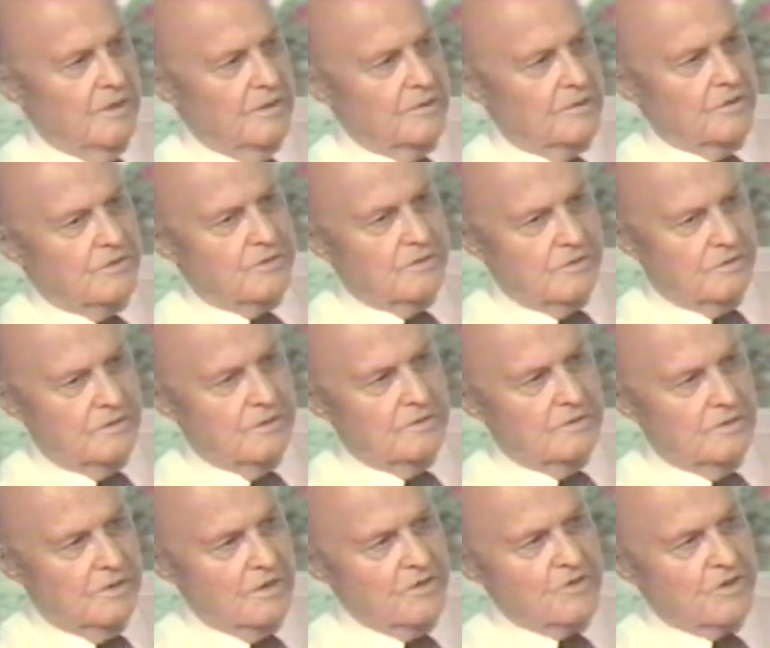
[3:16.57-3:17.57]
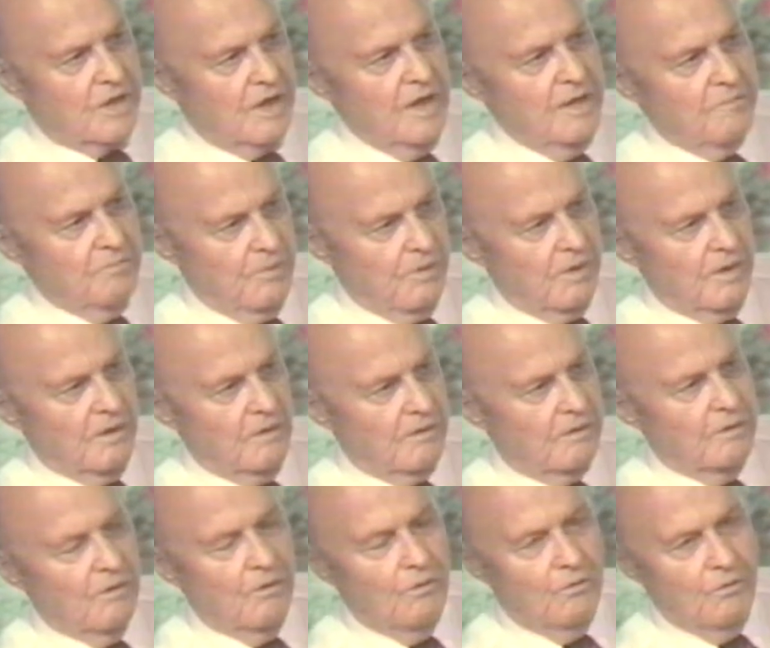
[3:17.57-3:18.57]
The other big
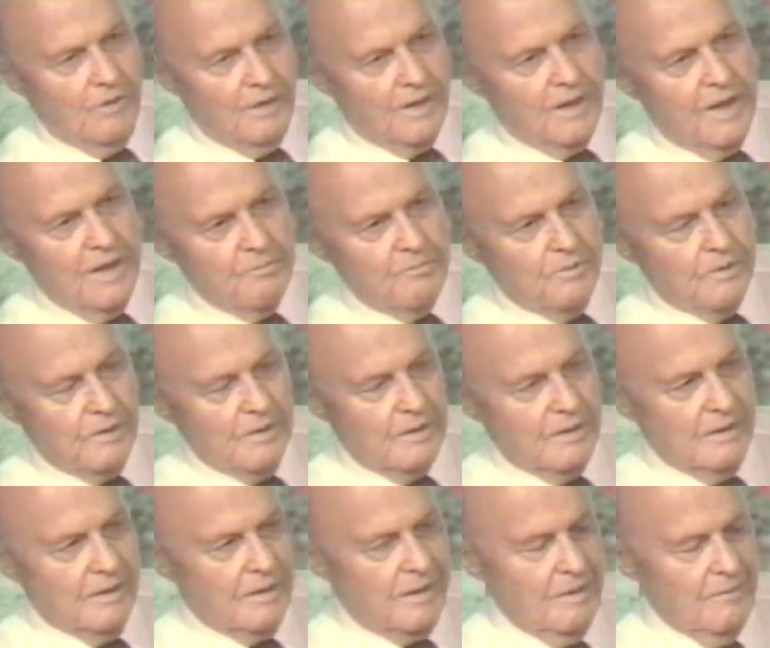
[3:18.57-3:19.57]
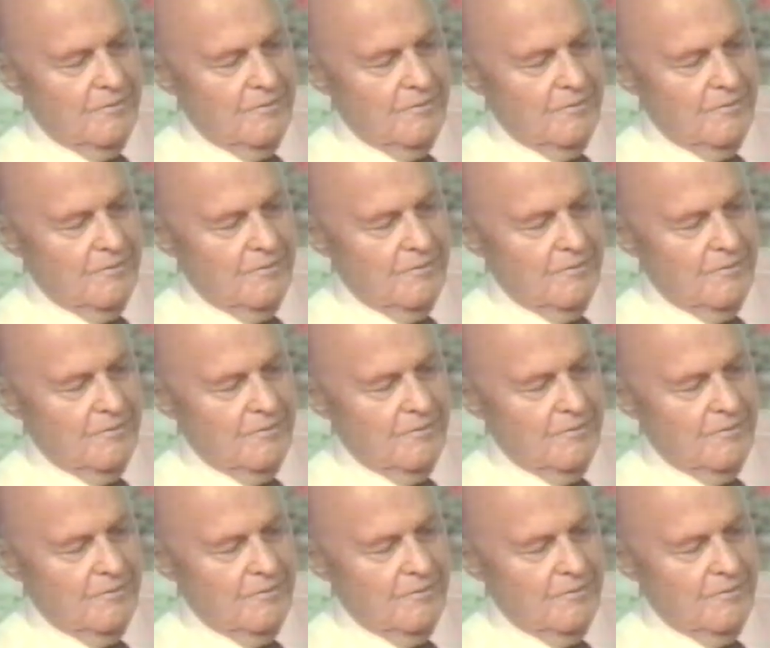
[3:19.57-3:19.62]
thing was